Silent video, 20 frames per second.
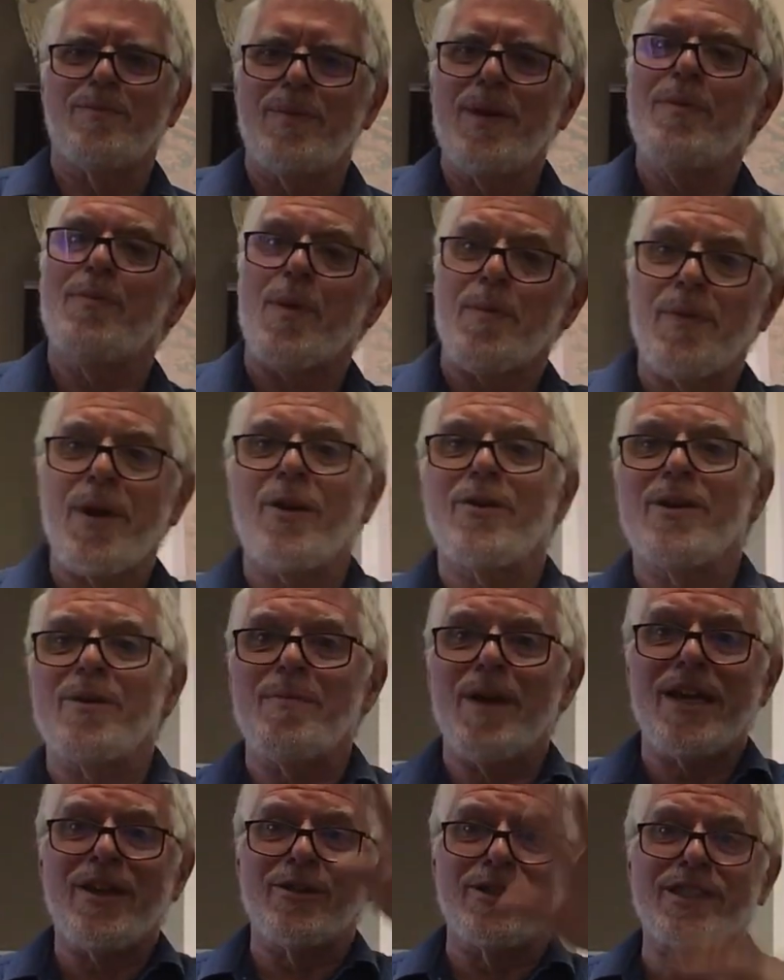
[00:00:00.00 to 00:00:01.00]
be prepared to
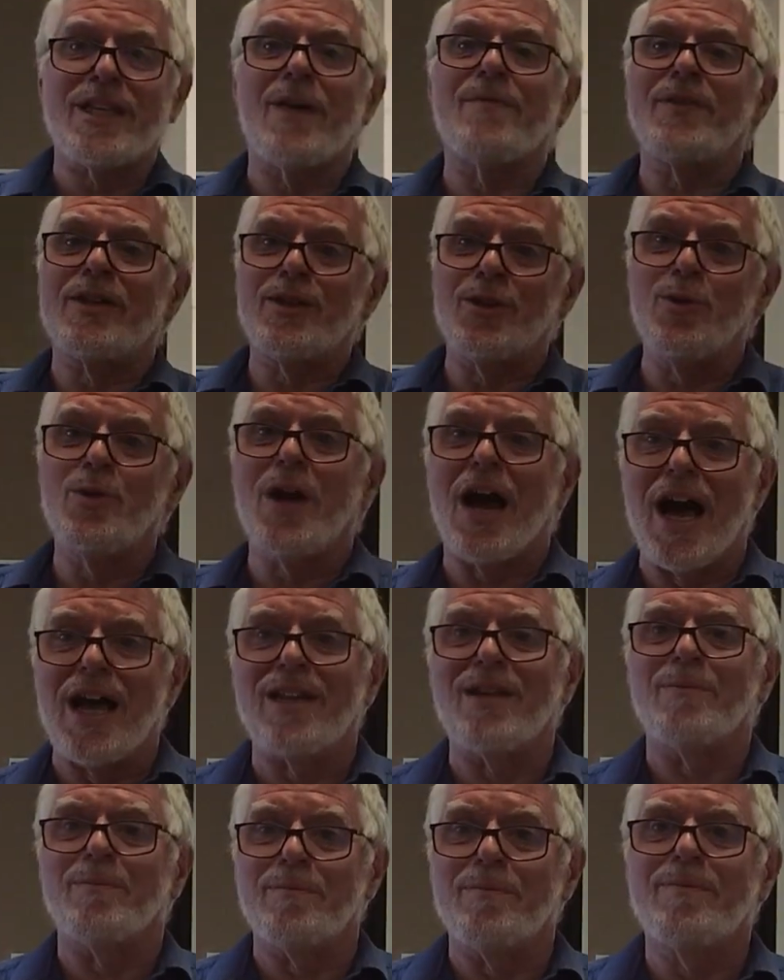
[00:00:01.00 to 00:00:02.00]
make yourself a
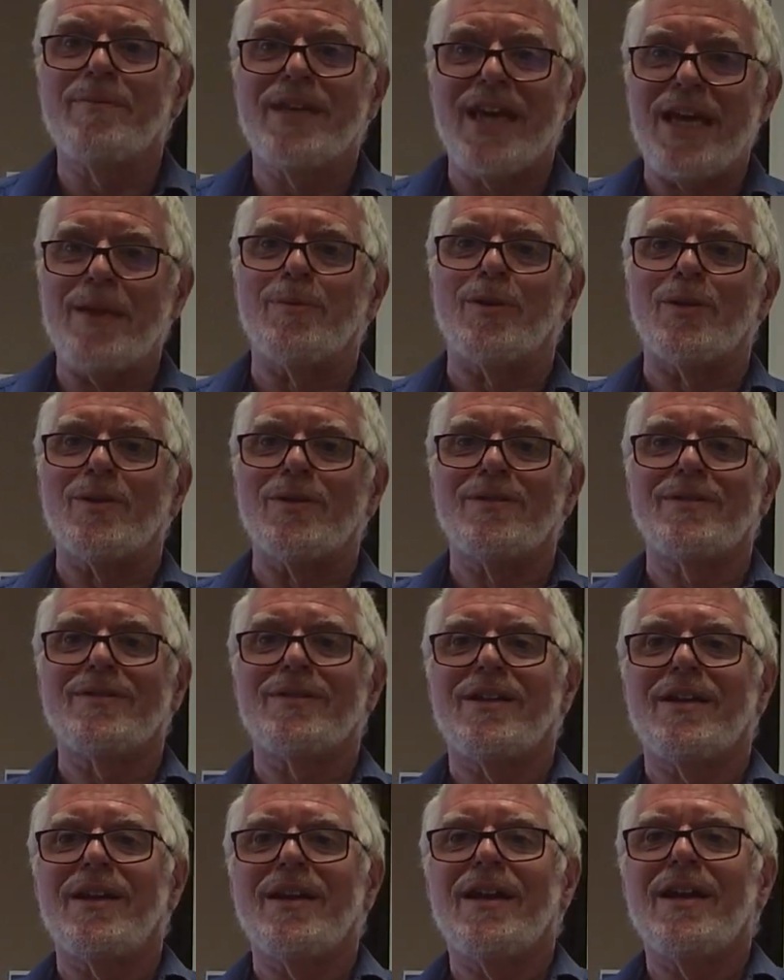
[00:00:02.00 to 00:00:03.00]
2-column table
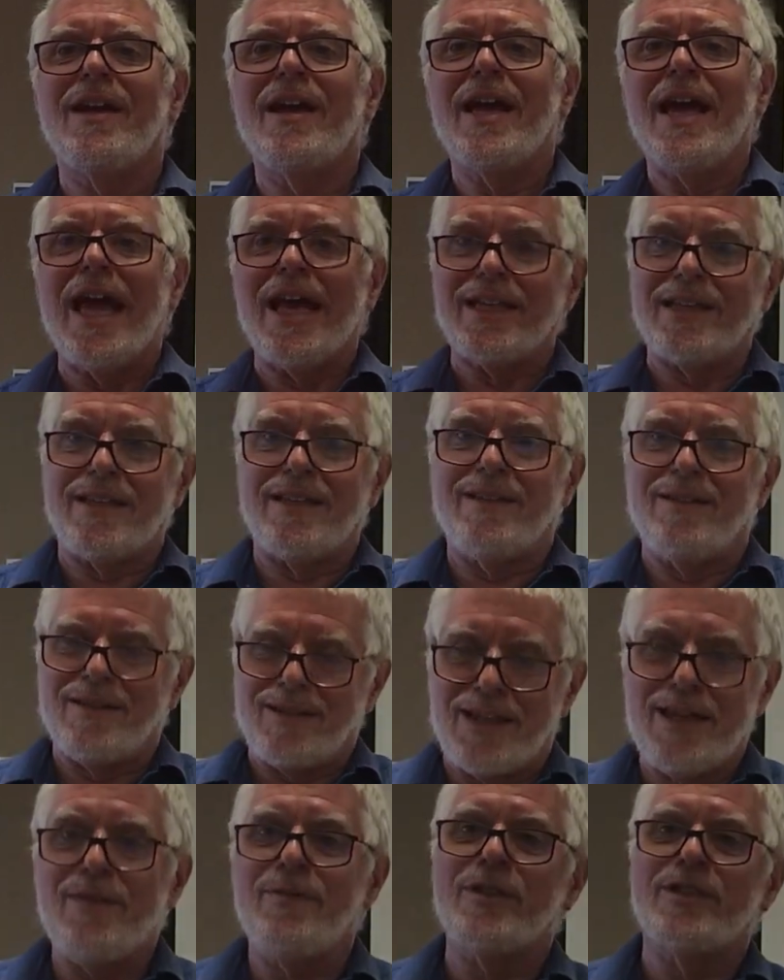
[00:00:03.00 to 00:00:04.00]
and
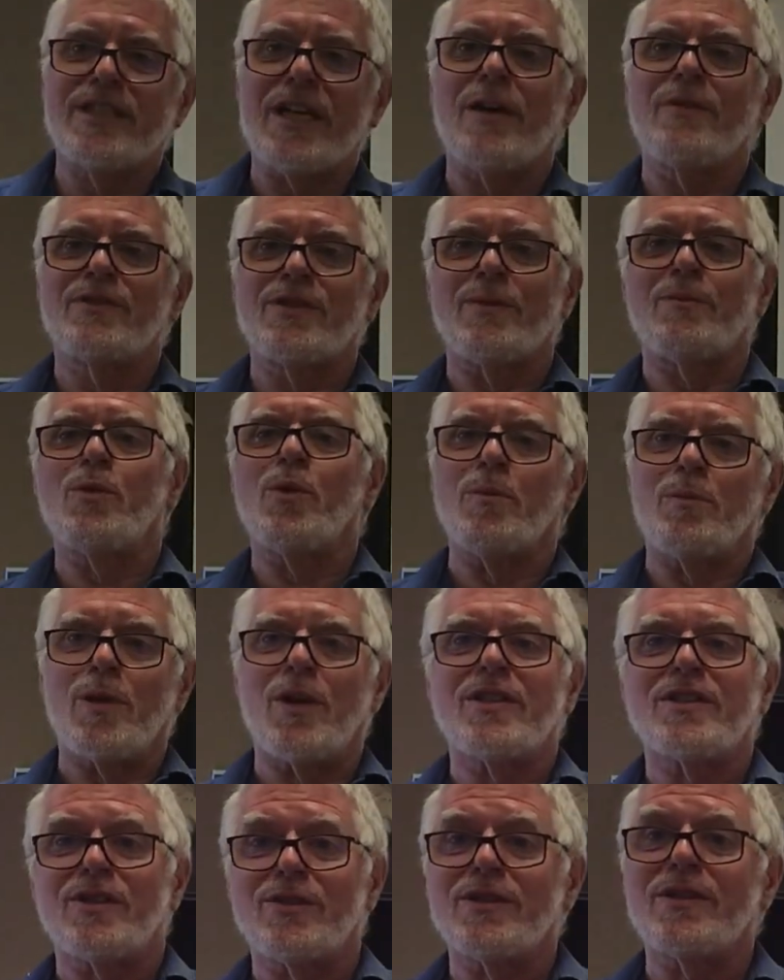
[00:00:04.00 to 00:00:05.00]
leave yourself some room
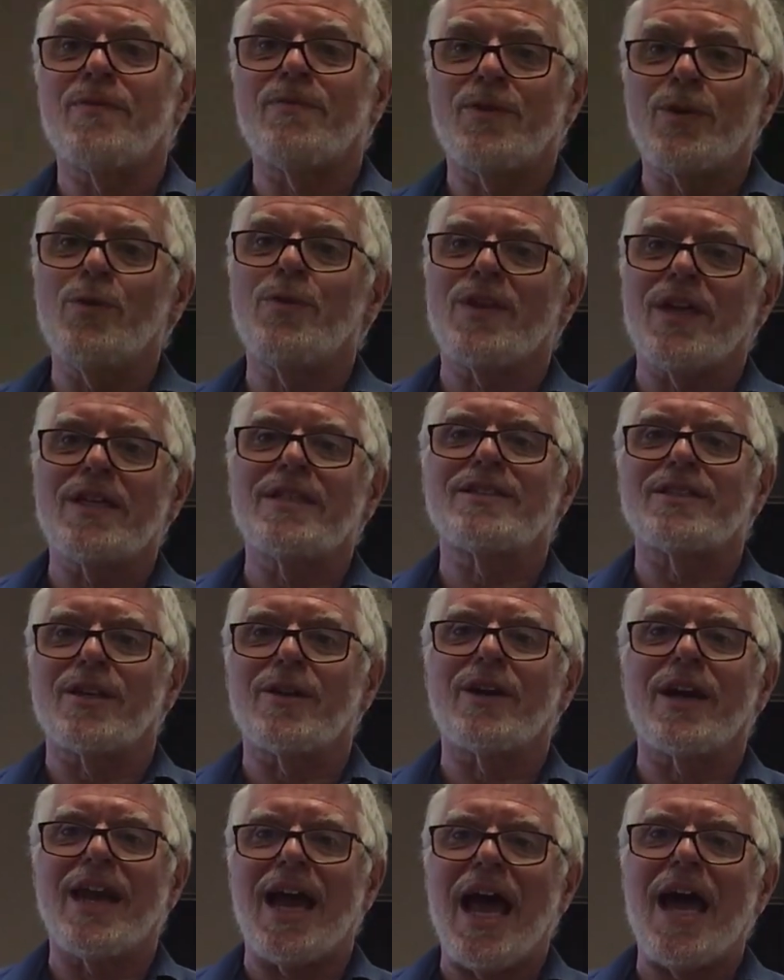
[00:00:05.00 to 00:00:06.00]
because there's a few things that
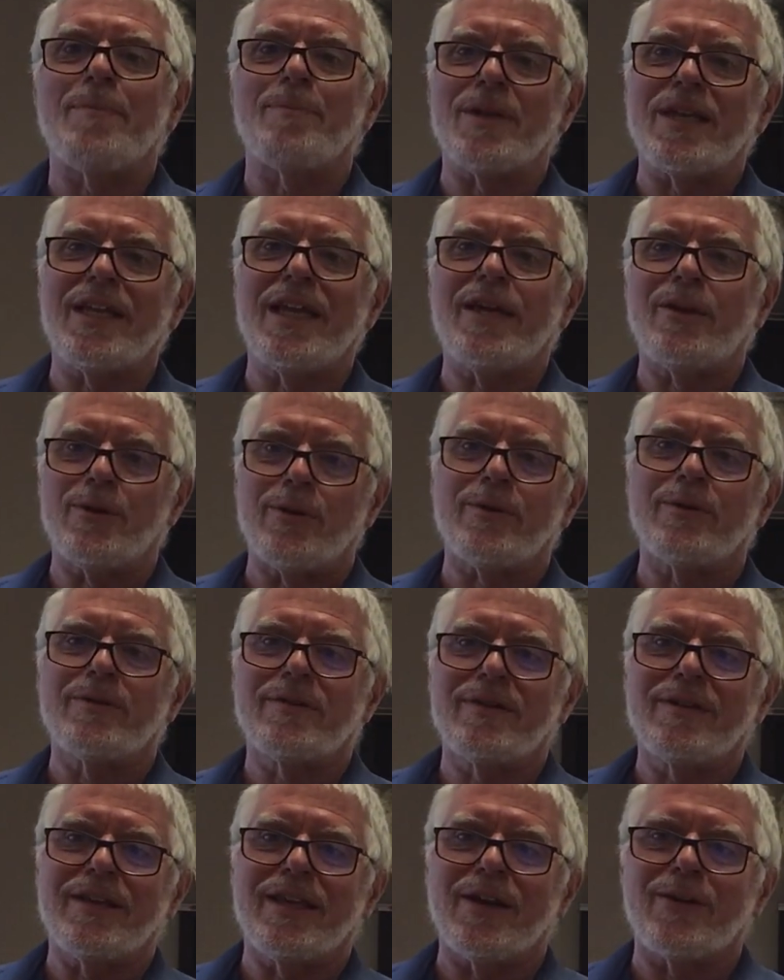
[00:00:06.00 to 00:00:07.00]
are going to happen later
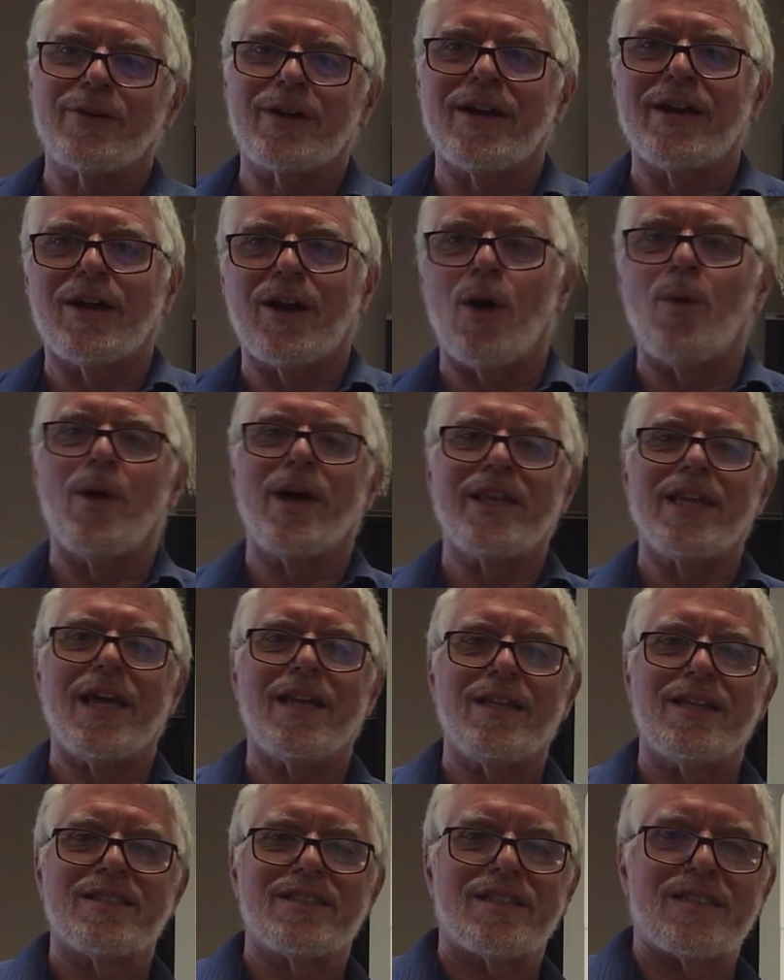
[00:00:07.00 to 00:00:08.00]
that are going to go on
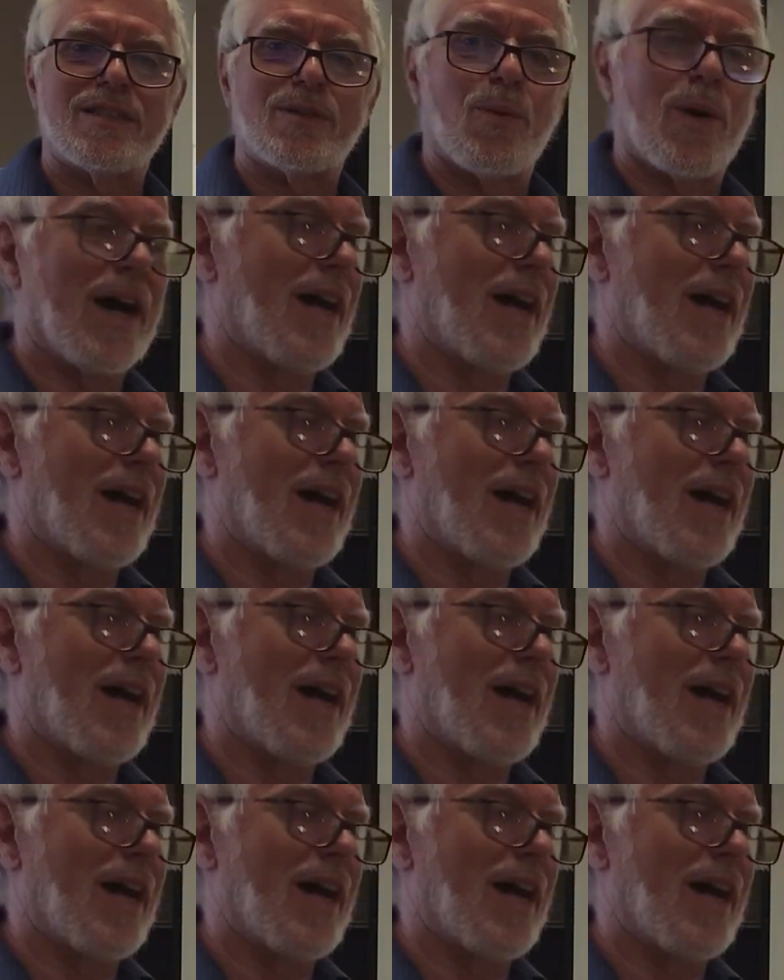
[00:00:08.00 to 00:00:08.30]
that list as